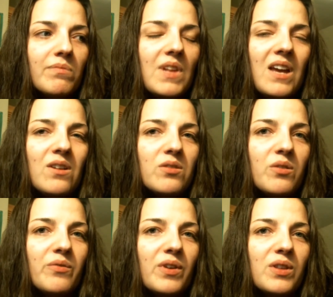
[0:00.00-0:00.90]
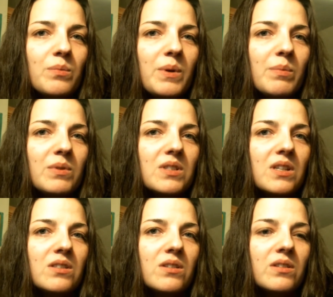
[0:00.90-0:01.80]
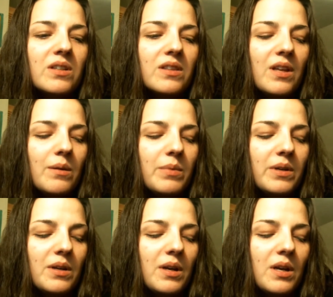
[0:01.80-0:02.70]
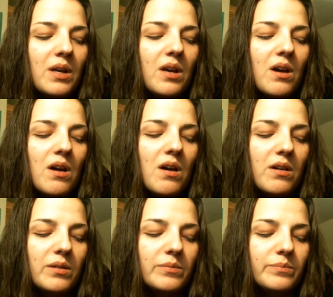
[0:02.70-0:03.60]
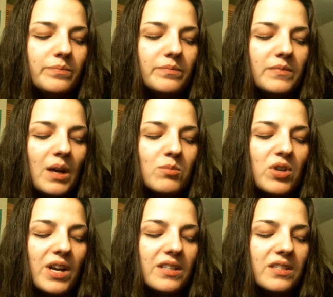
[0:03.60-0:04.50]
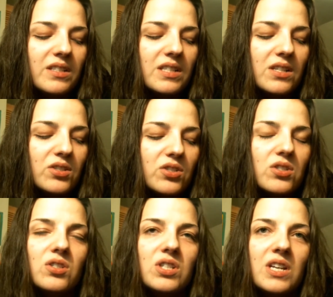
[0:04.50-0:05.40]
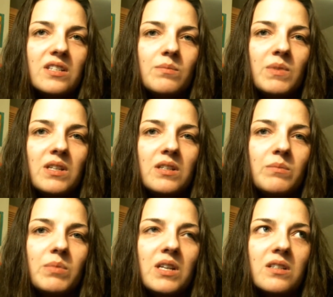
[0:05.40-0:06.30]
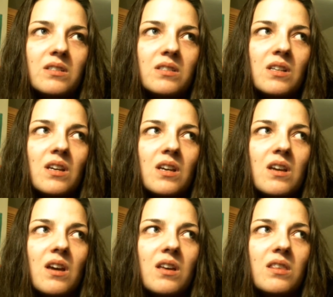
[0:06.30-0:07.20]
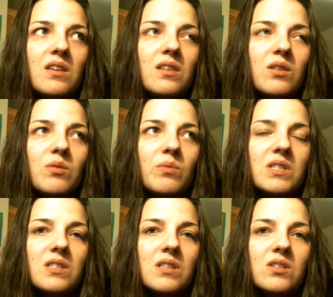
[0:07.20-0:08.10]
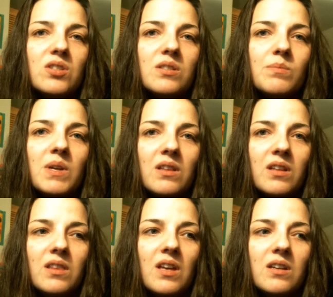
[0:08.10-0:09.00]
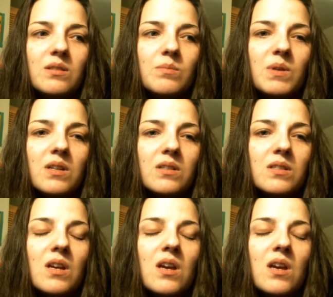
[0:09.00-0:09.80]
I don't know if other people's kids are like that, but I'm trying to teach Jasmine, because I think that the reason that she's being like that is because